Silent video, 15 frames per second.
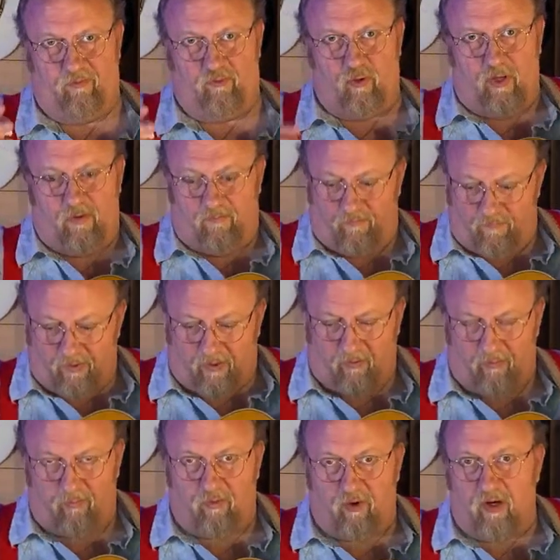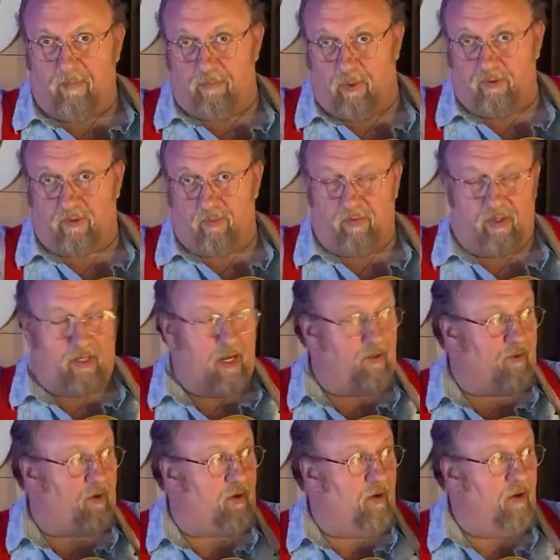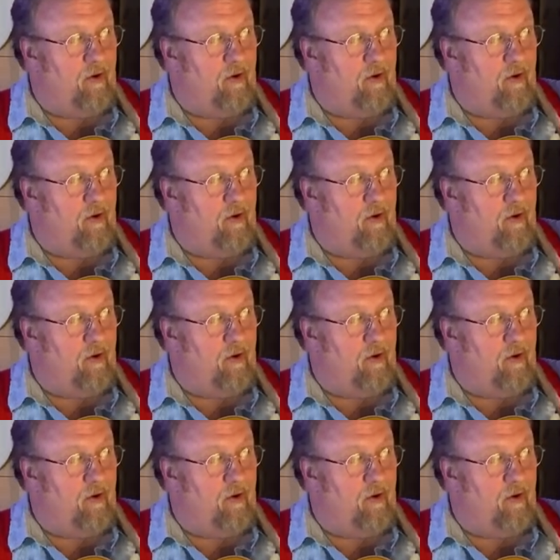trying to figure, trying to put them together,